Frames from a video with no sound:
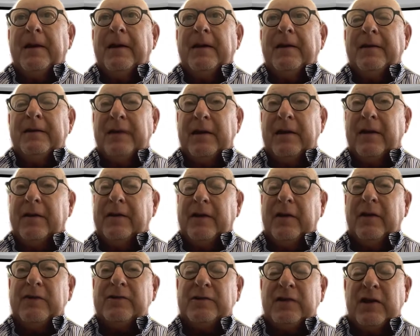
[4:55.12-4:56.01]
Now, there is
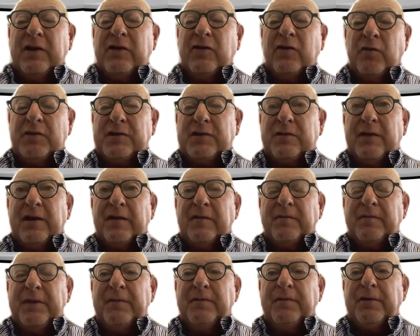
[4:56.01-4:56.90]
an enormous amount
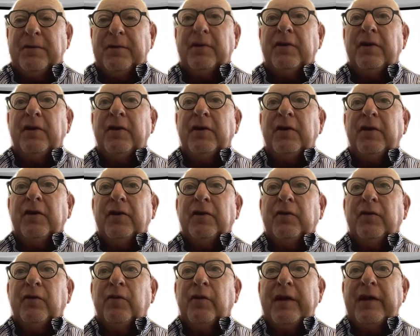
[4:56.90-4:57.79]
of people
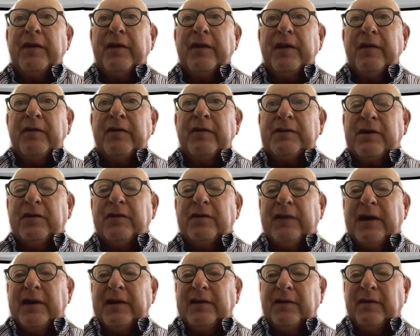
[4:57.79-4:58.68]
where there is no
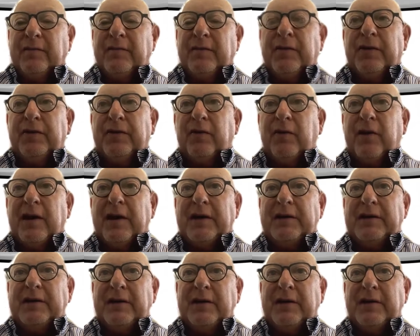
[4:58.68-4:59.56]
date of birth or
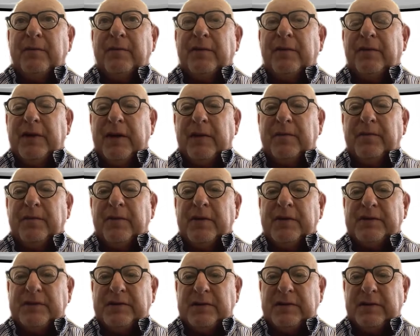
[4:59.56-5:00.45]
ID number for that
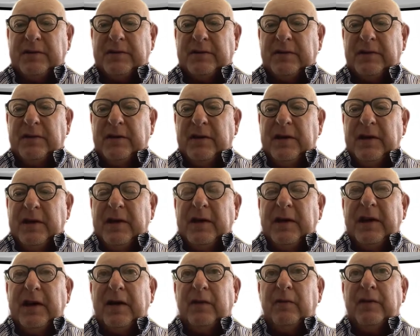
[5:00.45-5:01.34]
person.
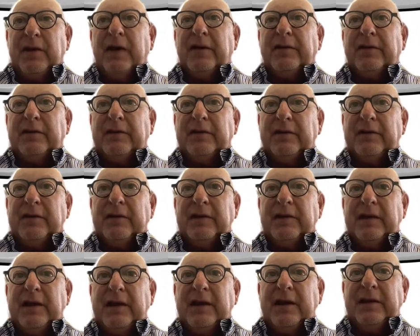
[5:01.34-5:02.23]
And without
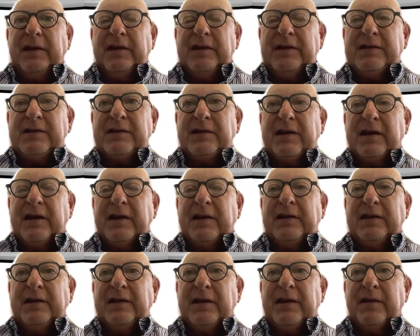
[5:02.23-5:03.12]
at least an
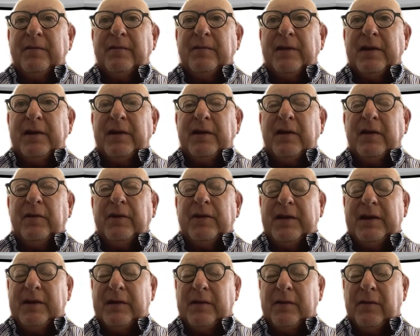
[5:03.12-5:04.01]
ID number,
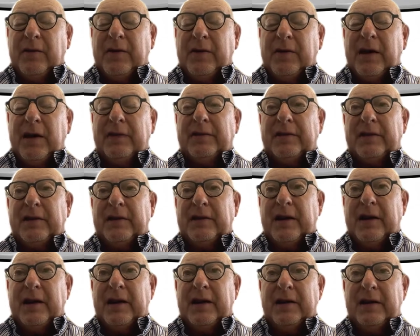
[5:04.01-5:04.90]
without
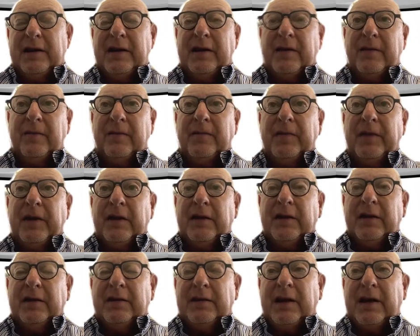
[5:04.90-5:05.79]
a
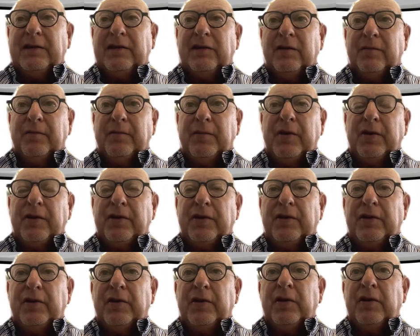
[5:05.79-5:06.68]
date of birth,
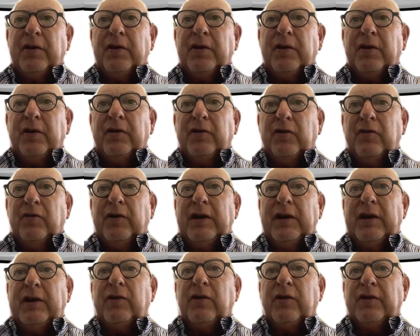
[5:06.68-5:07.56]
you
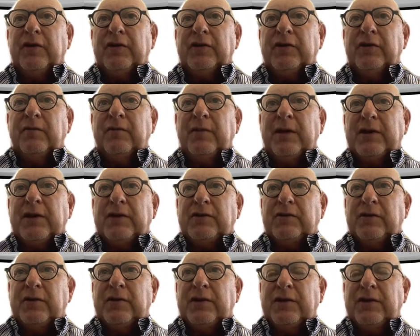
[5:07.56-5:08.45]
really can't do much
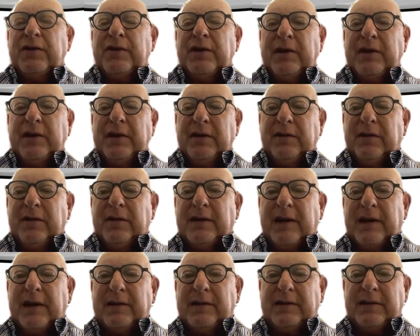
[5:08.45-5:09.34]
with the
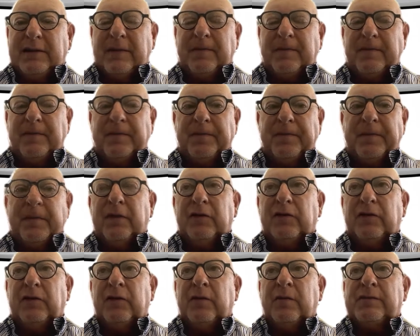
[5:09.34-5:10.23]
data
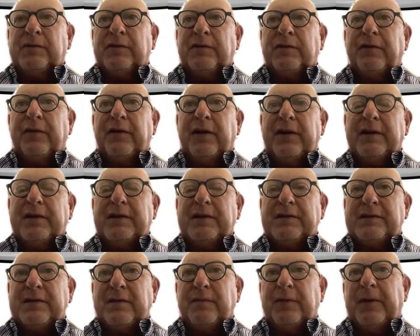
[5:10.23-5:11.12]
in terms of finding
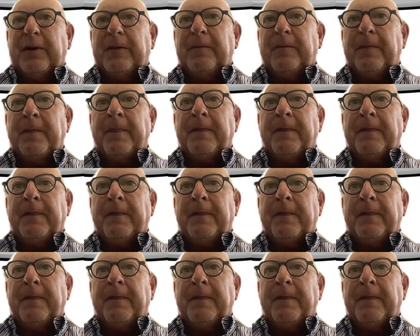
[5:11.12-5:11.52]
somebody.